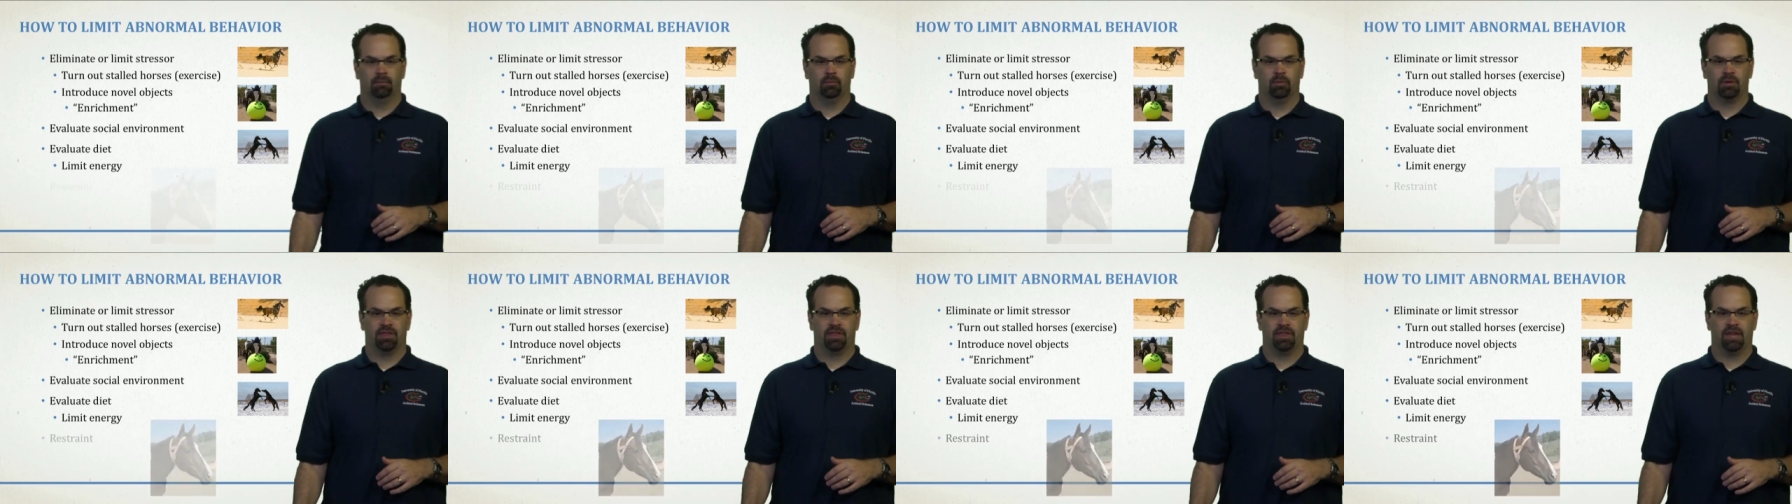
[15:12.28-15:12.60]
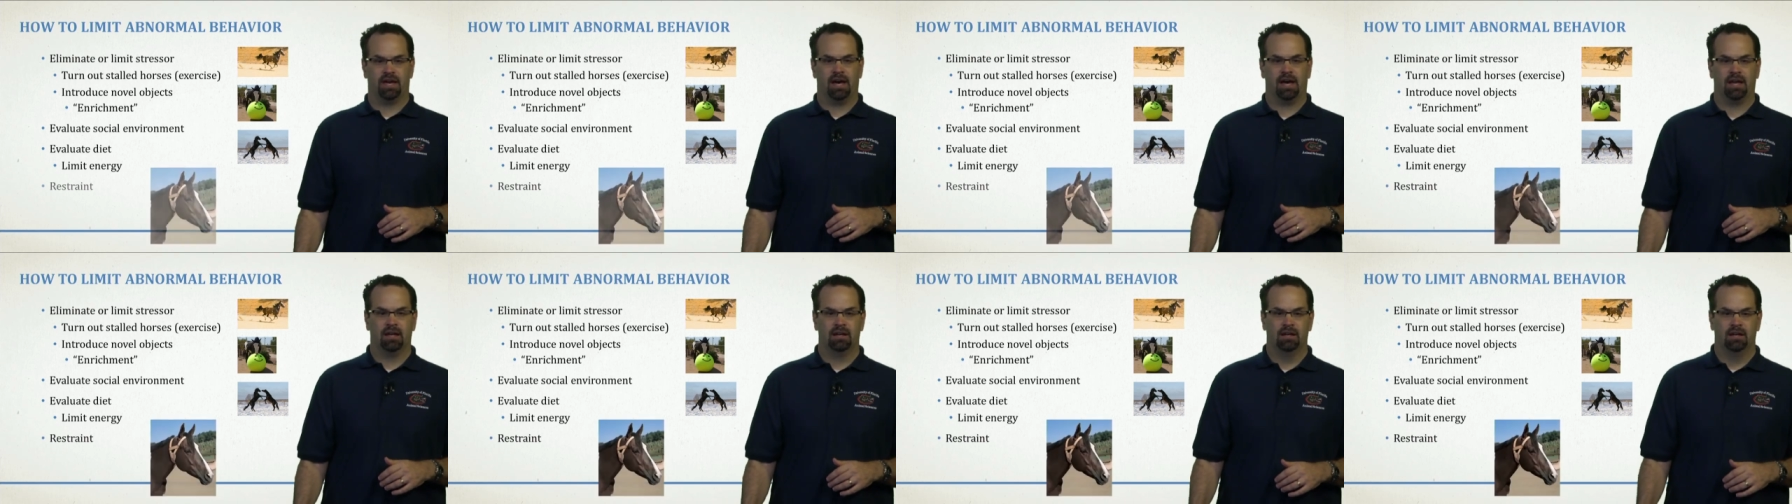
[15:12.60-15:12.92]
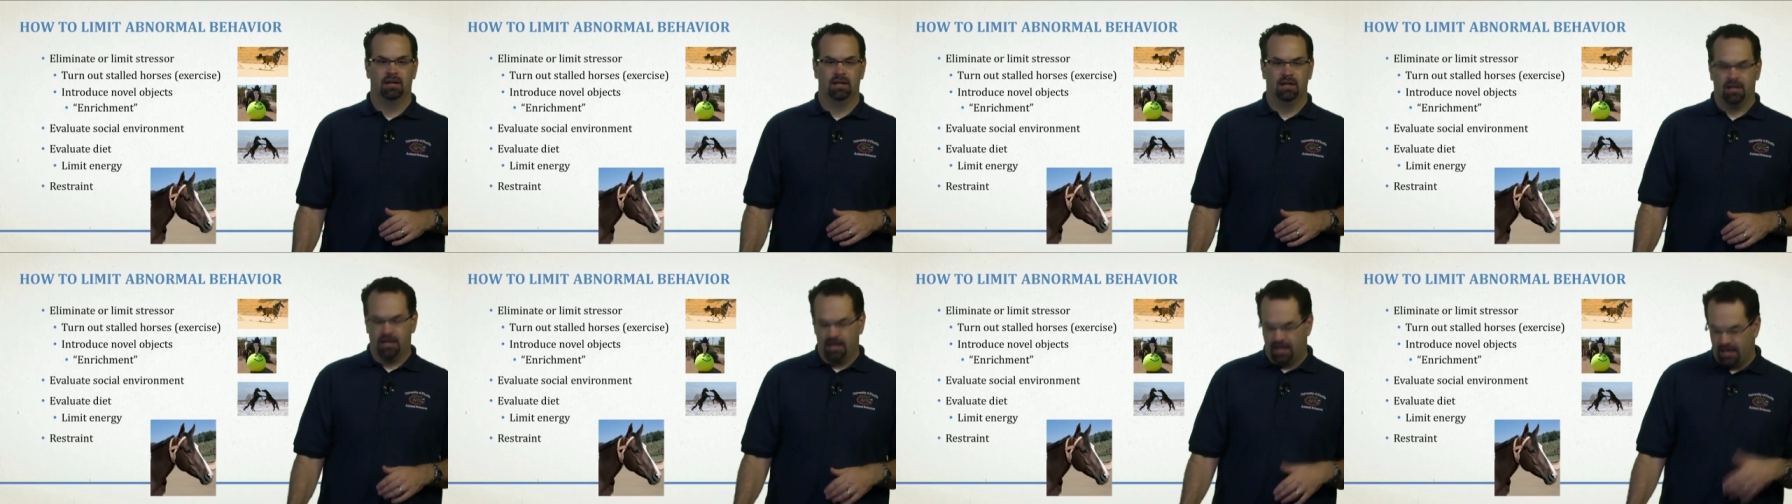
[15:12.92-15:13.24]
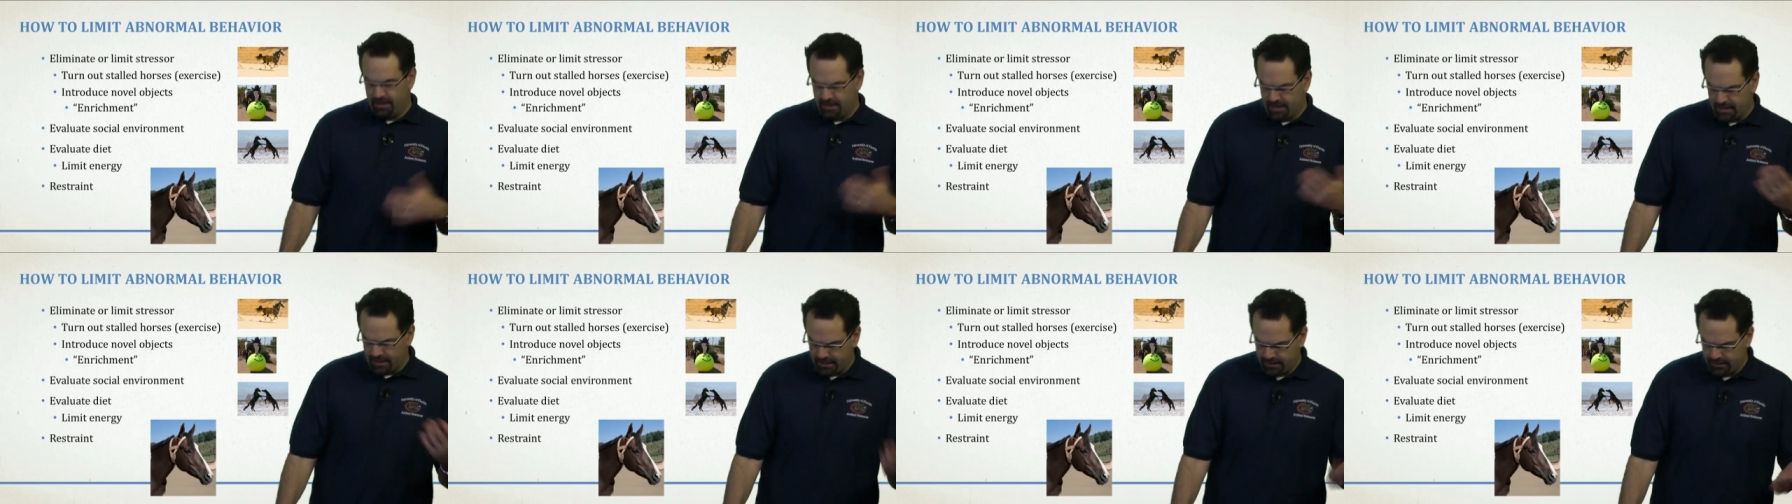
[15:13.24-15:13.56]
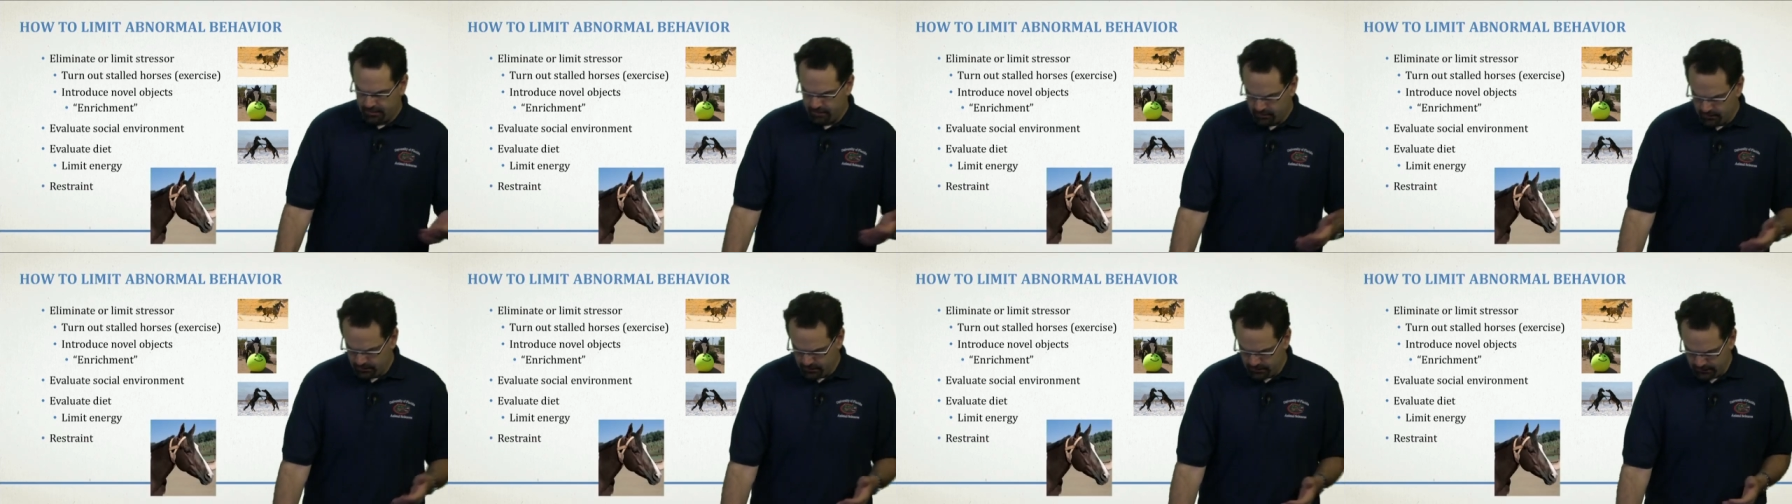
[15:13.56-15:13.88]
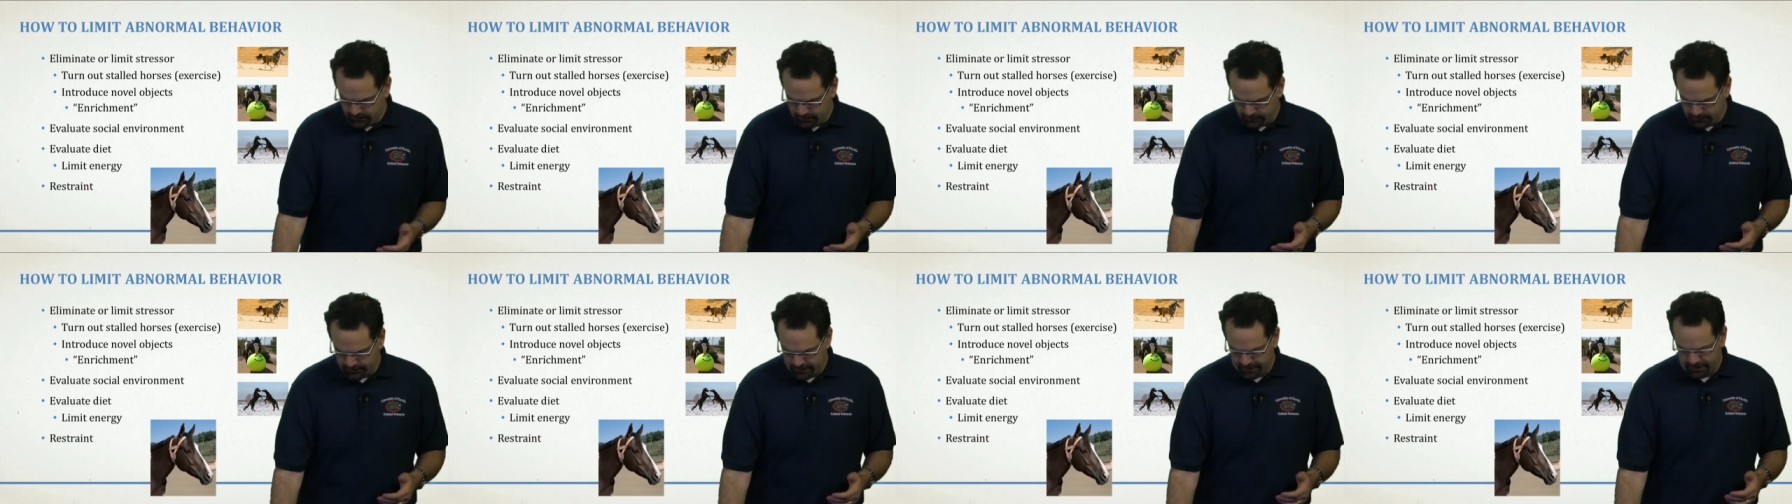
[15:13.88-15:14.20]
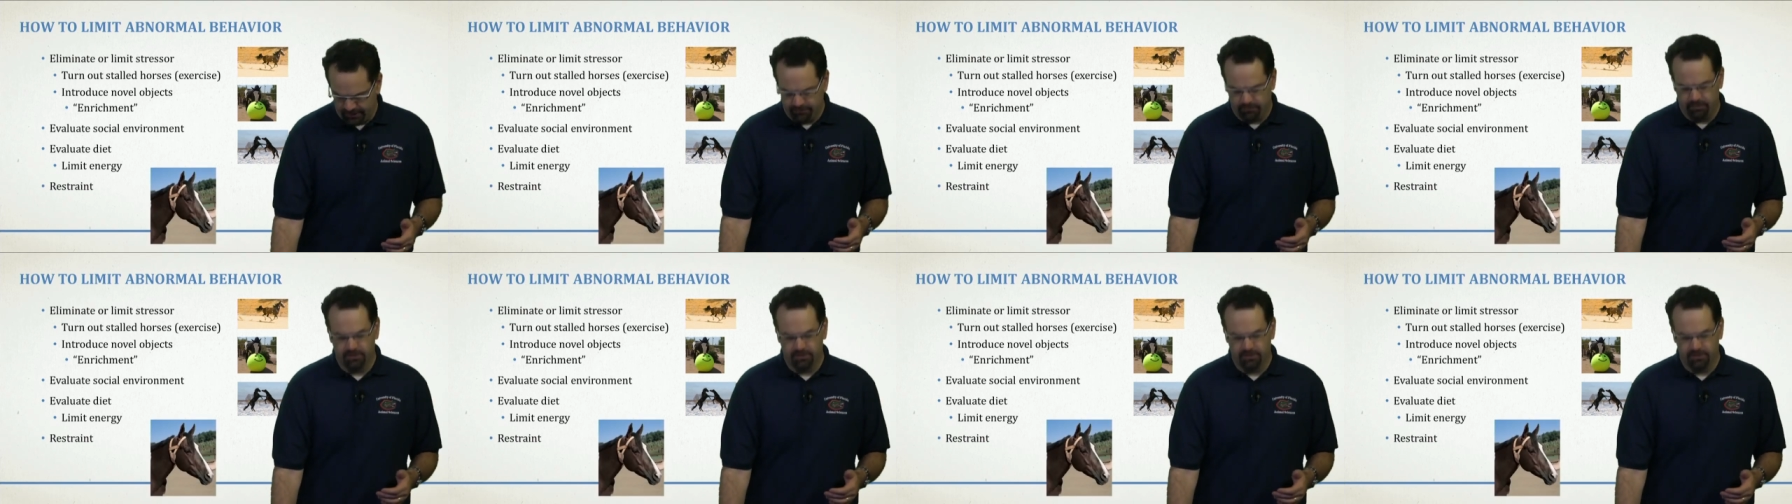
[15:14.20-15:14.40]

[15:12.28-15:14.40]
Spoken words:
with that. And then kind